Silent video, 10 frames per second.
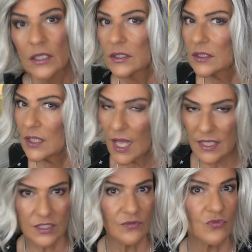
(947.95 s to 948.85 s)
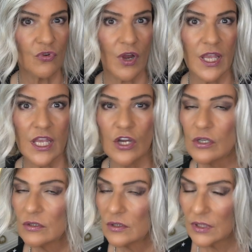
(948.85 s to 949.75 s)
lots of gray
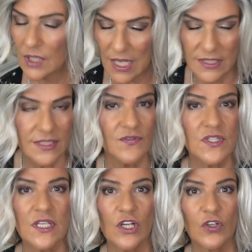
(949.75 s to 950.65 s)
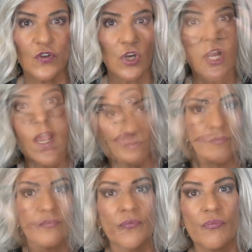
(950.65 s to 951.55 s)
here, lots of silver
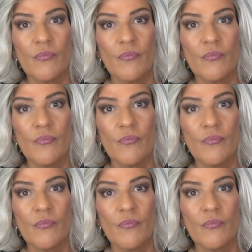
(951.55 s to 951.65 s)
but,